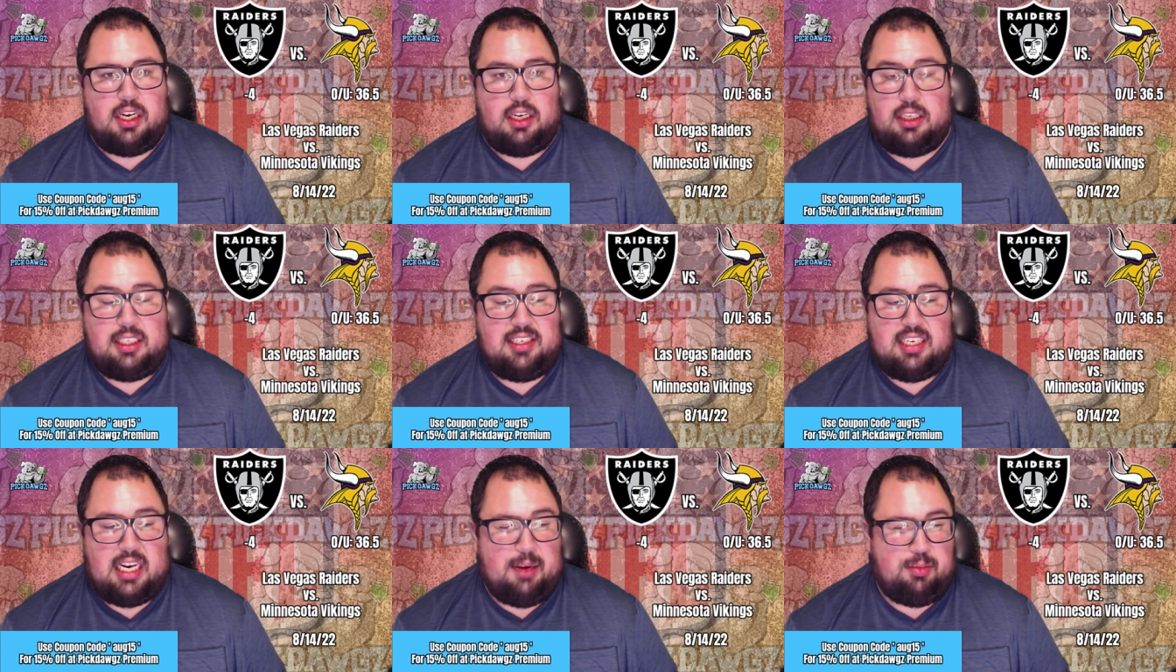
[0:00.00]
at
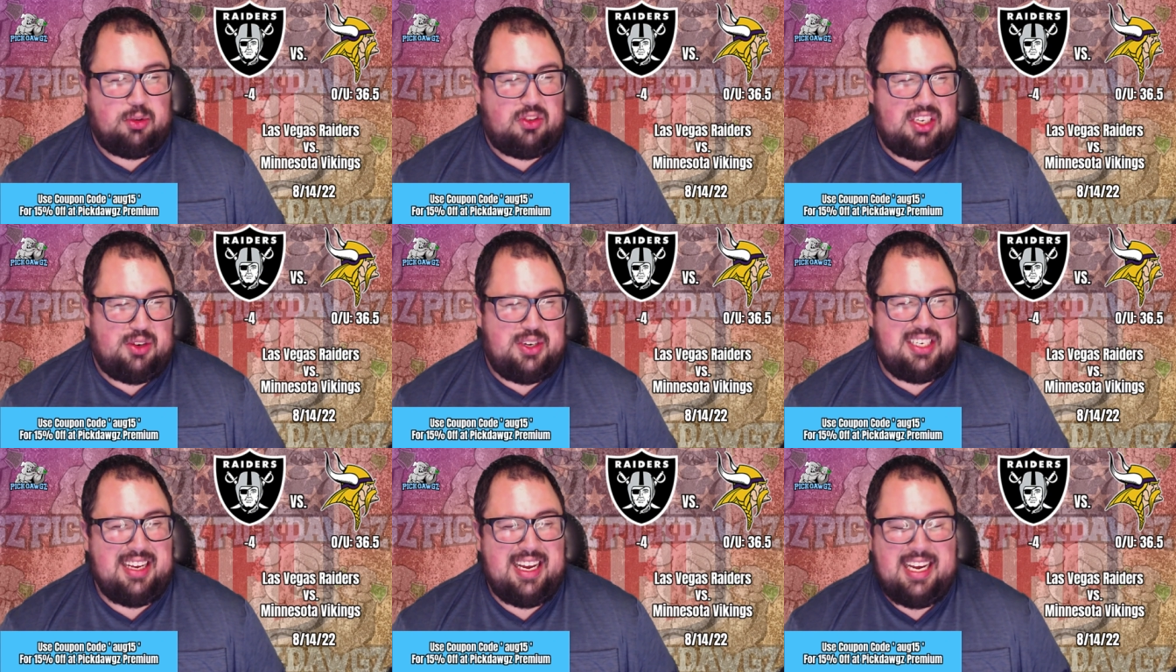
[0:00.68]
least a couple
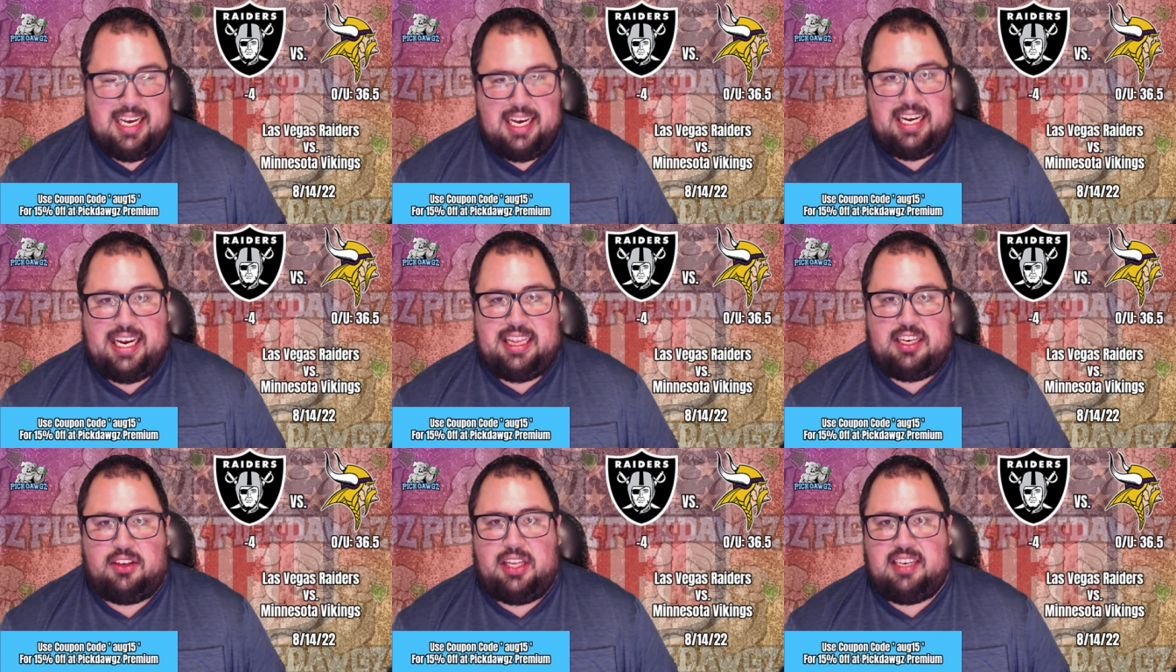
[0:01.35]
series,
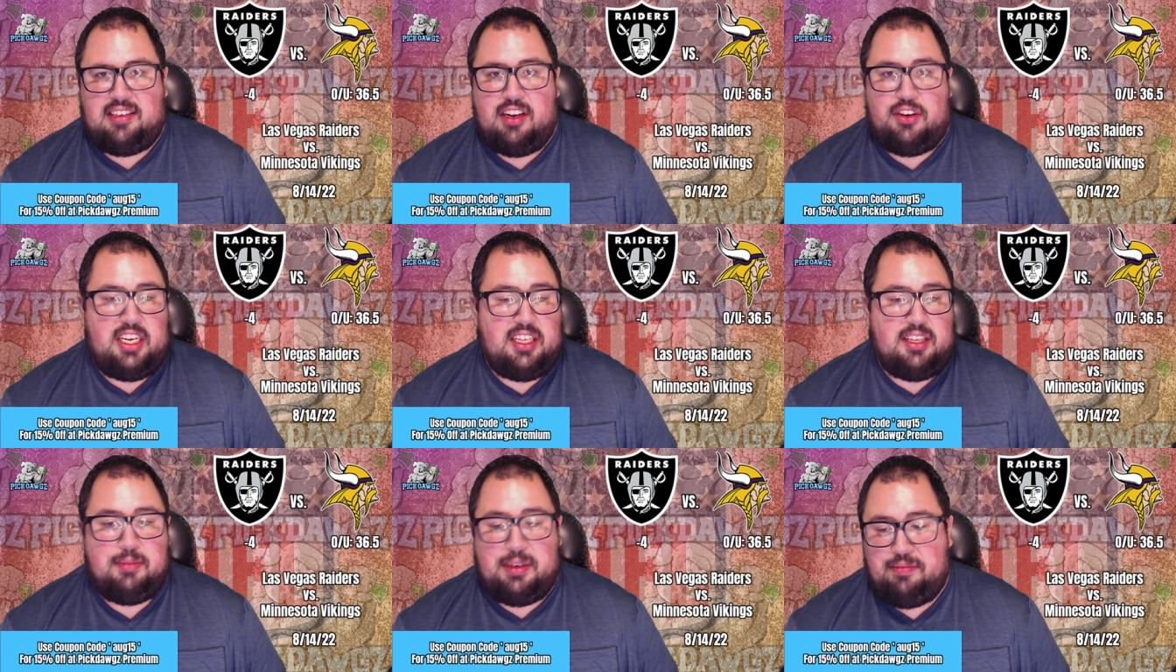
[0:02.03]
get their legs underneath them.